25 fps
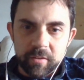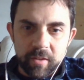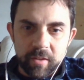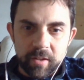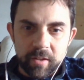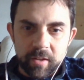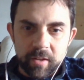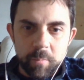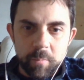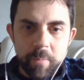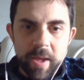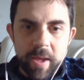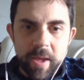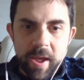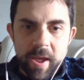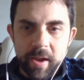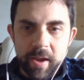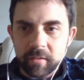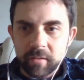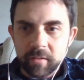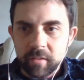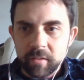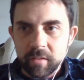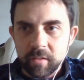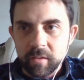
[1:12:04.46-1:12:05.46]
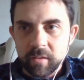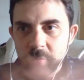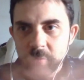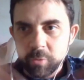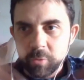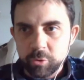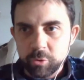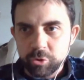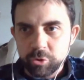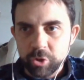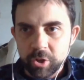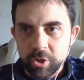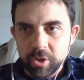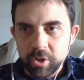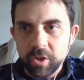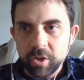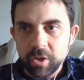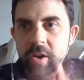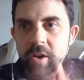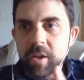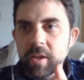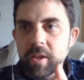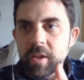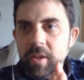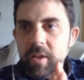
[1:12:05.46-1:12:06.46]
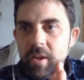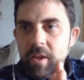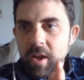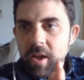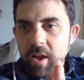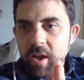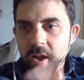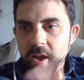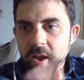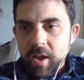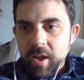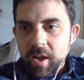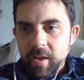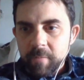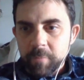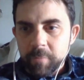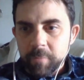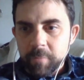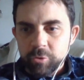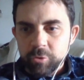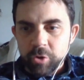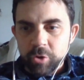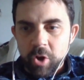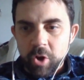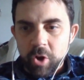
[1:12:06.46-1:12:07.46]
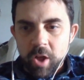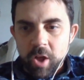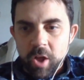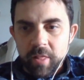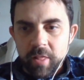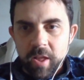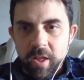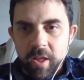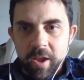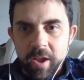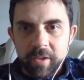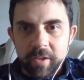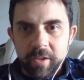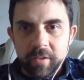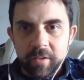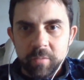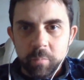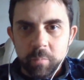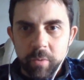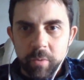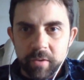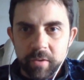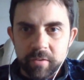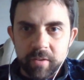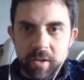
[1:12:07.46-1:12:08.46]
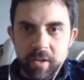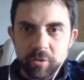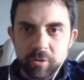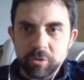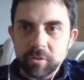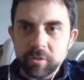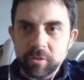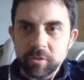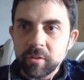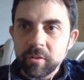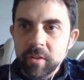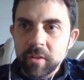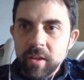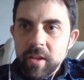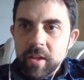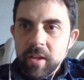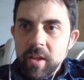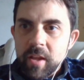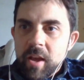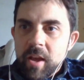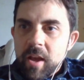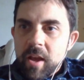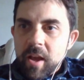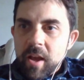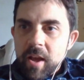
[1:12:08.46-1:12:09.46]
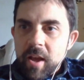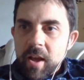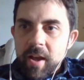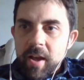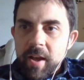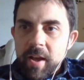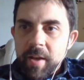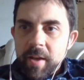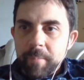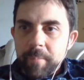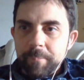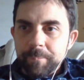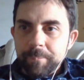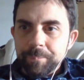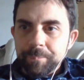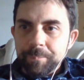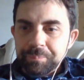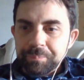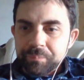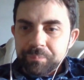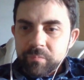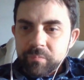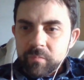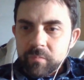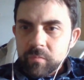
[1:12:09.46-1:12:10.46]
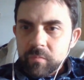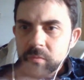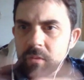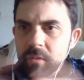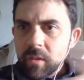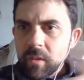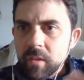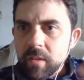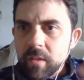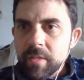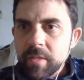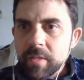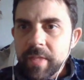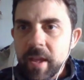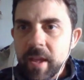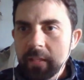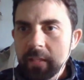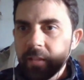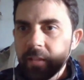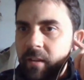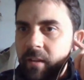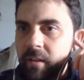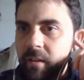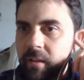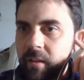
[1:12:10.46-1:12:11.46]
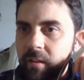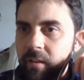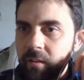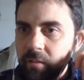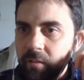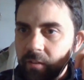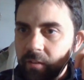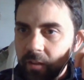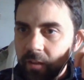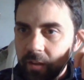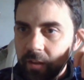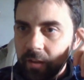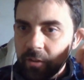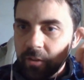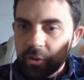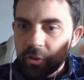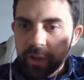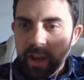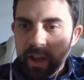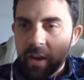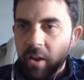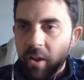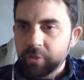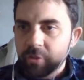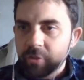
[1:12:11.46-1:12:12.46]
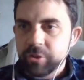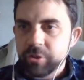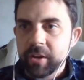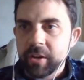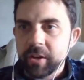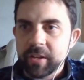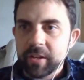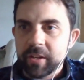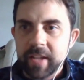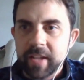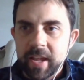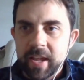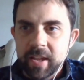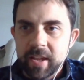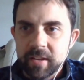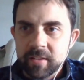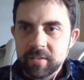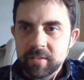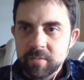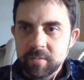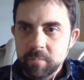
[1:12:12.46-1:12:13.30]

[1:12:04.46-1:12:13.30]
can impact the future, future online presentations. That link is in the chat. I'll share it again